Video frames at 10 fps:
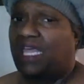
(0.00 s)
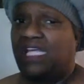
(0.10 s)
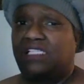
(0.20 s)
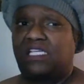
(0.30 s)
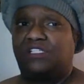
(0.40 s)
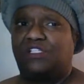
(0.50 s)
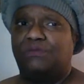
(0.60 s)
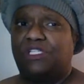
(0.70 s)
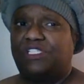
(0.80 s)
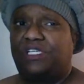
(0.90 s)
can't say
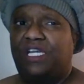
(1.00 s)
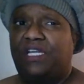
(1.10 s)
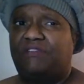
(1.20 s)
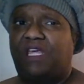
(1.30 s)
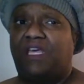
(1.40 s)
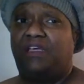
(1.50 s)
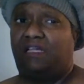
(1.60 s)
too much of anything